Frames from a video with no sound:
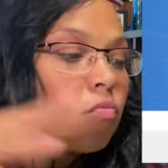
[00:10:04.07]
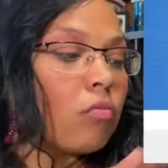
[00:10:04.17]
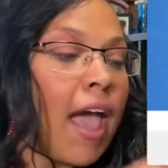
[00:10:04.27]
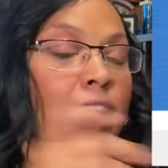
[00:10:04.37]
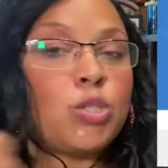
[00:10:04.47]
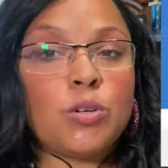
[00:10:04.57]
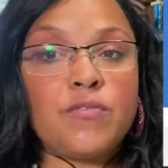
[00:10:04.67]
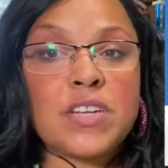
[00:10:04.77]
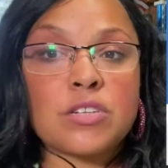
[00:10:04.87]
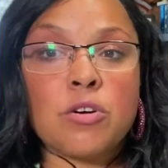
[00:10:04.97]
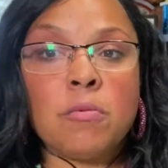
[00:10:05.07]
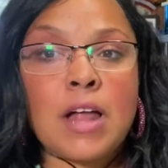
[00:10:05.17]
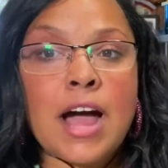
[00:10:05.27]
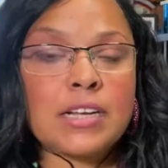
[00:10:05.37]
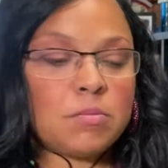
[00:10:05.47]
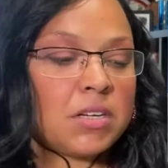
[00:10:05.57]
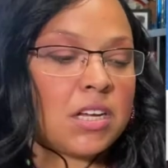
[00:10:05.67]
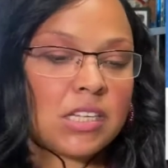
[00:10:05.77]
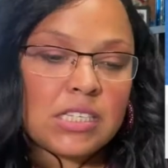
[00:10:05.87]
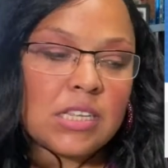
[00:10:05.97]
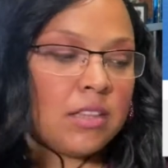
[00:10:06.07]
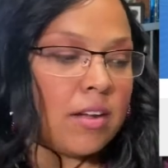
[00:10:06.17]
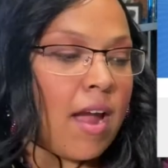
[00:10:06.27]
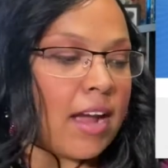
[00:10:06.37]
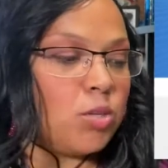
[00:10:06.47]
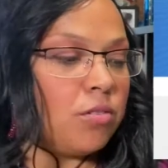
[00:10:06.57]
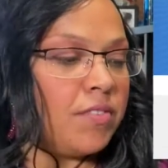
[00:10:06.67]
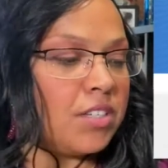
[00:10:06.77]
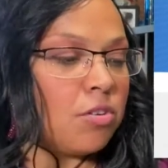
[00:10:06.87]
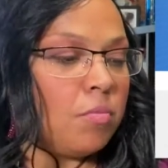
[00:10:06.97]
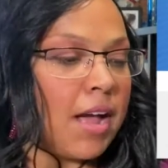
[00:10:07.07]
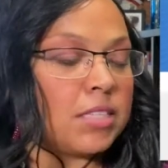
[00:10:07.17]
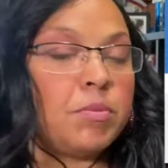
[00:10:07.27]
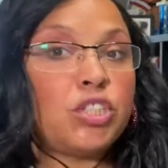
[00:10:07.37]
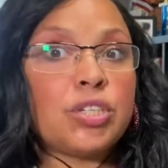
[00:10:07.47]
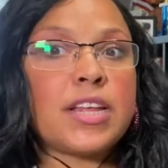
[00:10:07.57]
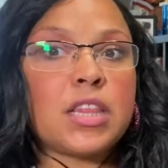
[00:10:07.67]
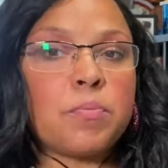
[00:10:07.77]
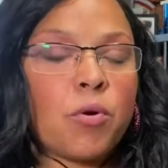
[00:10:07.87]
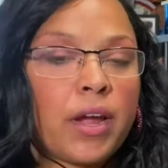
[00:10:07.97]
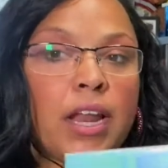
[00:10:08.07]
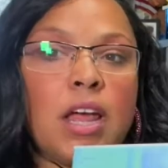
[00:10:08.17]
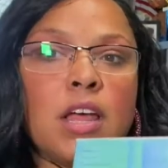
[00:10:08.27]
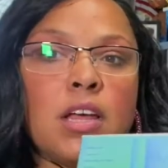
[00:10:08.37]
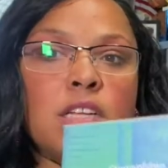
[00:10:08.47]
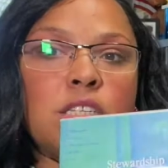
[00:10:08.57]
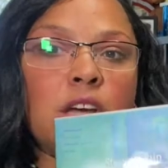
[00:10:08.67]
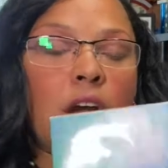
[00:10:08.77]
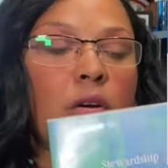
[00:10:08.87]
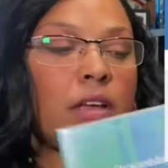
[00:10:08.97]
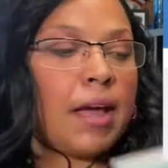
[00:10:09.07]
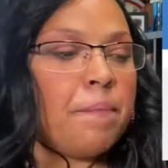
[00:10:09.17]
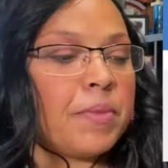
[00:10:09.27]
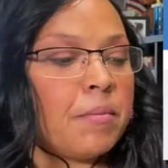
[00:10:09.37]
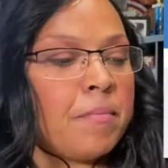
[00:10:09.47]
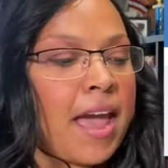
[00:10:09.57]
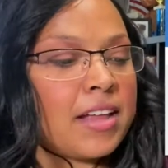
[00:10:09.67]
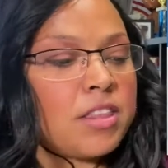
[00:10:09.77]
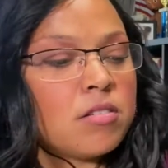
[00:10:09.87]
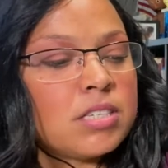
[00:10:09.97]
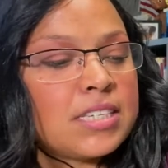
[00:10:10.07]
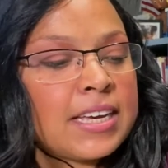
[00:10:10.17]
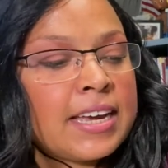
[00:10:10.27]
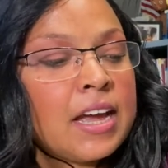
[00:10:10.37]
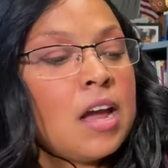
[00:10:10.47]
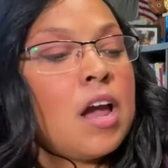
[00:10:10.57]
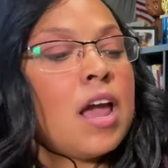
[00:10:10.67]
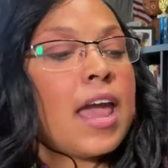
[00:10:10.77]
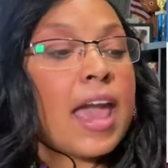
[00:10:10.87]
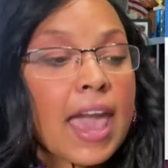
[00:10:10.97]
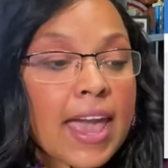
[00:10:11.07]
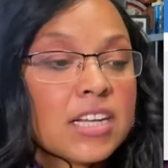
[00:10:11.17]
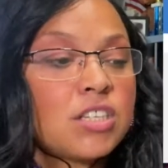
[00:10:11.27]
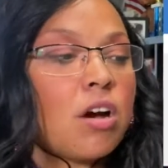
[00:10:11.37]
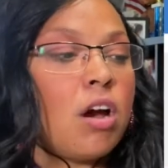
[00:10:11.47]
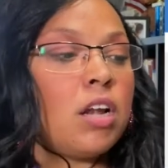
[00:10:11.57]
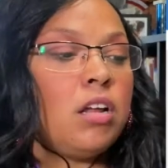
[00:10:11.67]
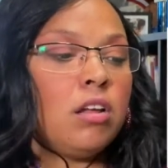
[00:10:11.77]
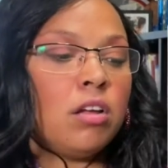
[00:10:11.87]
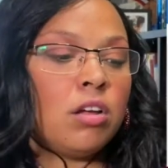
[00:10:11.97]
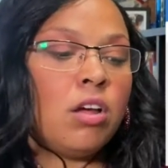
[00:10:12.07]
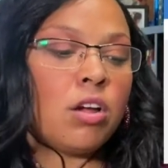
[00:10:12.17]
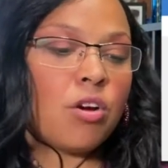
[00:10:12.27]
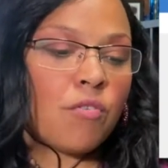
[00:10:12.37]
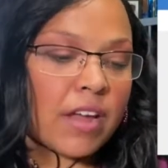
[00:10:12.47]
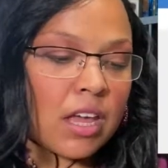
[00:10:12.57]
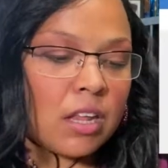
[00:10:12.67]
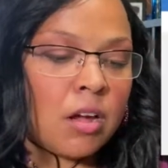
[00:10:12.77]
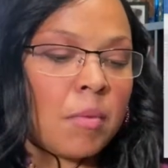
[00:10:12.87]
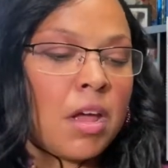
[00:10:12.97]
actual physical blocks, because they're actual physical blocks, but you get the point. So yep, MathUSee, hands-on curriculum.